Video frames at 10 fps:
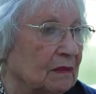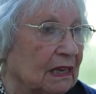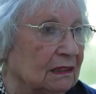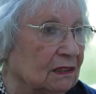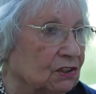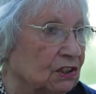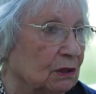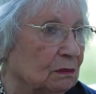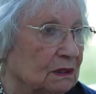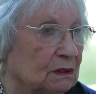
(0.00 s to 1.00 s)
and the
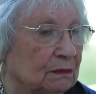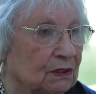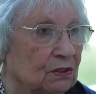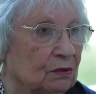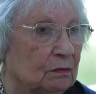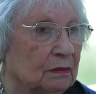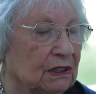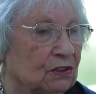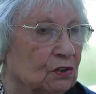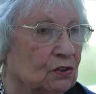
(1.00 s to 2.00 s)
Germans
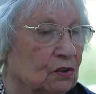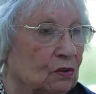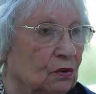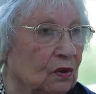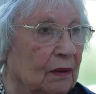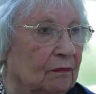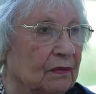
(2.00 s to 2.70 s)
made sure